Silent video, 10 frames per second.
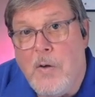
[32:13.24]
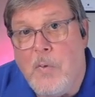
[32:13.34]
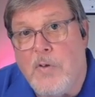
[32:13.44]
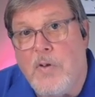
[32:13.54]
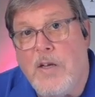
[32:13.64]

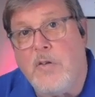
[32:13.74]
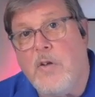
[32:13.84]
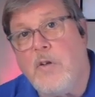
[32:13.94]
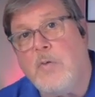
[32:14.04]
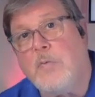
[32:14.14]
with like
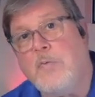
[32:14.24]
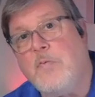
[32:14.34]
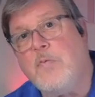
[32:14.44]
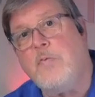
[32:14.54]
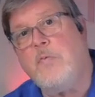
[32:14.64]
little
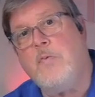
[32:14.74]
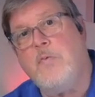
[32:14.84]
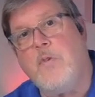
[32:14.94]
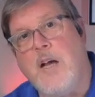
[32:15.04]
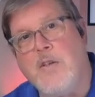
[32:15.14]

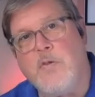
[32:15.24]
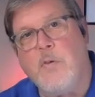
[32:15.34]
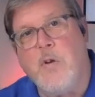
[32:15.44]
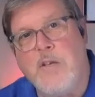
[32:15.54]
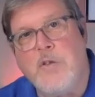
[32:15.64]

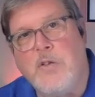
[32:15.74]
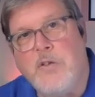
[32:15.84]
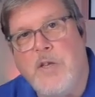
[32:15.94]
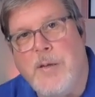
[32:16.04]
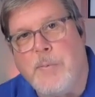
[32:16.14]
phosphorescent
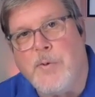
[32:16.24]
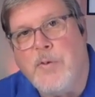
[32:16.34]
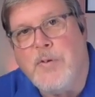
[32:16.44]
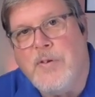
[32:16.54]
tips?